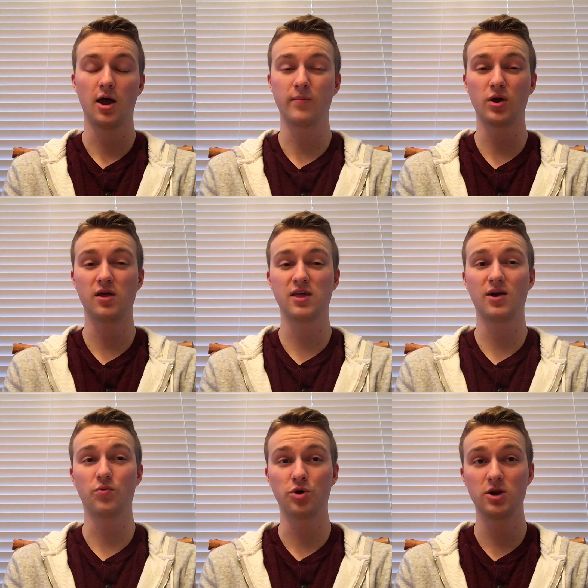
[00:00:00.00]
I'm not
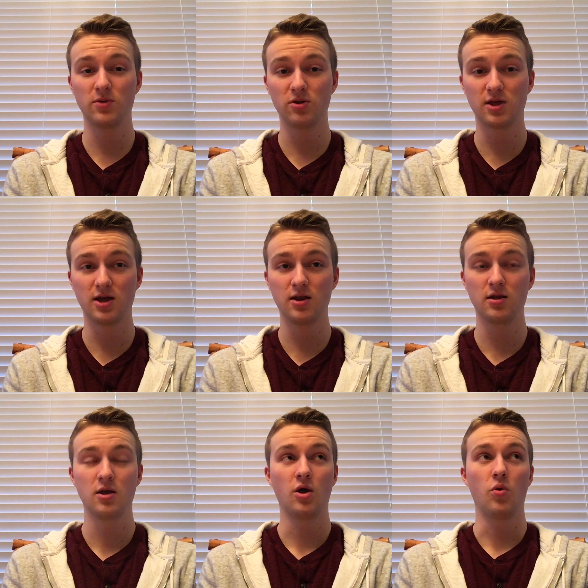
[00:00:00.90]
that worried about
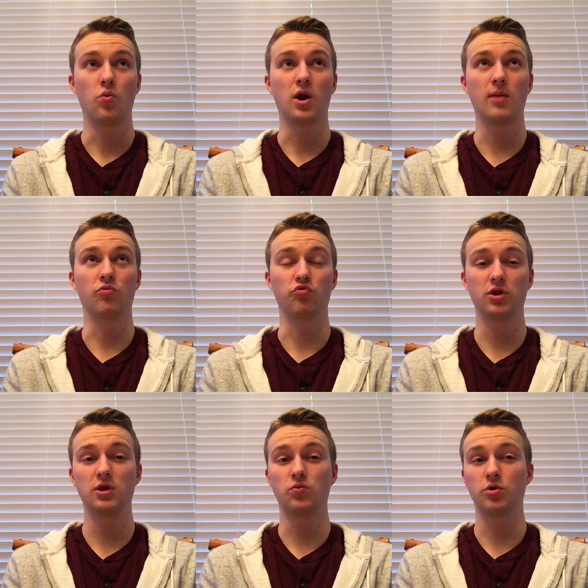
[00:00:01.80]
that. What I'm
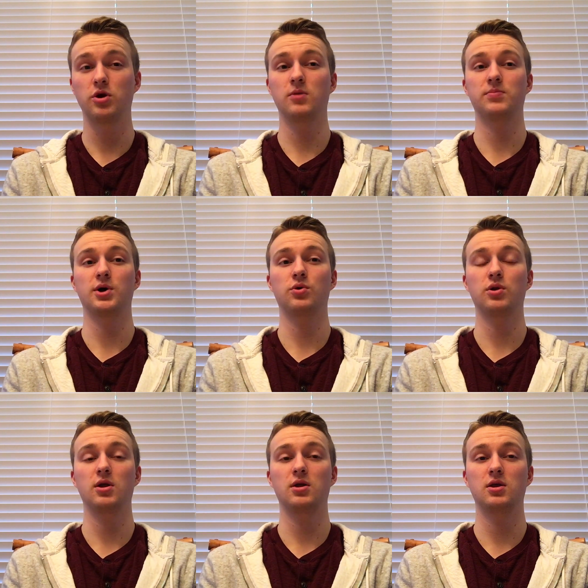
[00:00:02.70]
really worried about
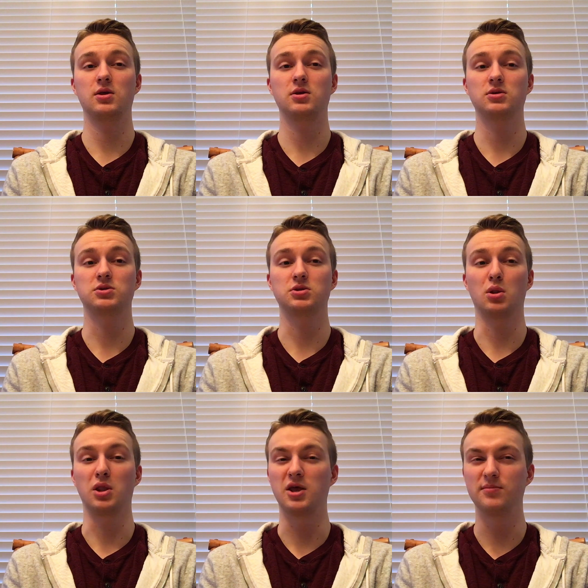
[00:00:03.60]
is
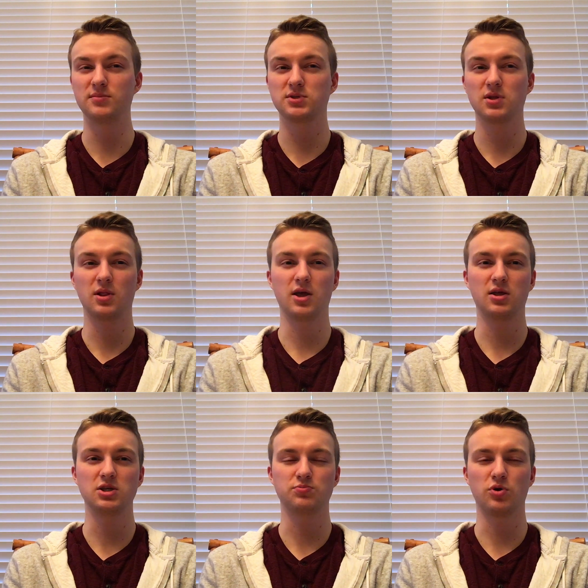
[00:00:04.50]
limbs. Like,
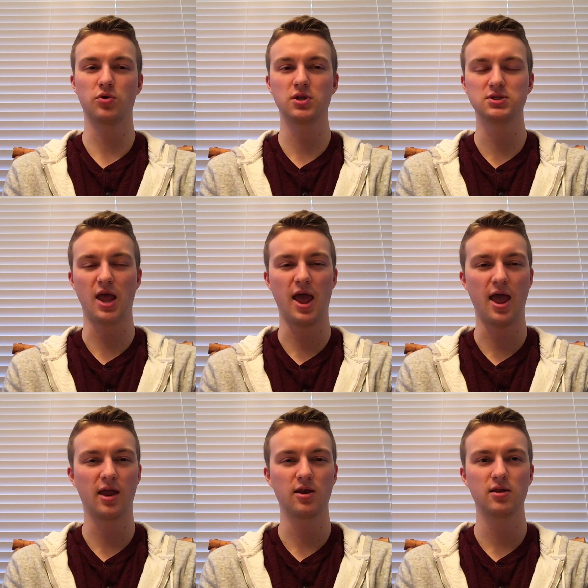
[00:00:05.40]
he's broken his
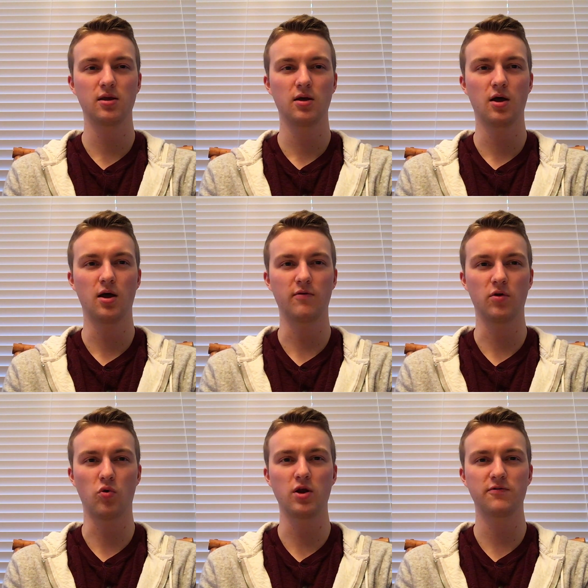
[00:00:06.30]
hand
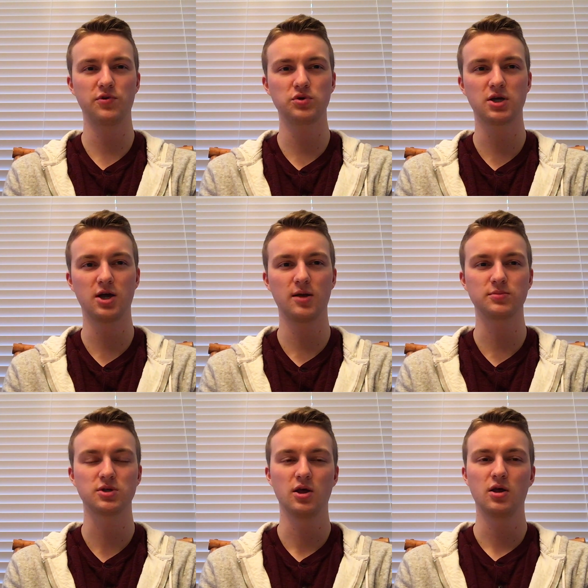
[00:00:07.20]
quite a few
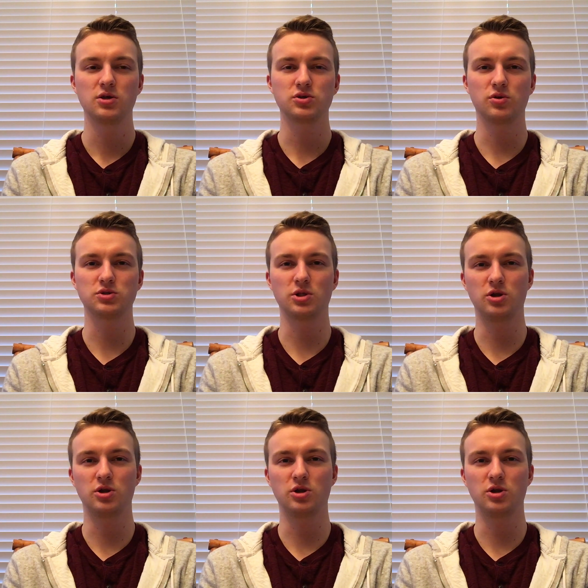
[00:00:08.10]
times, so there's a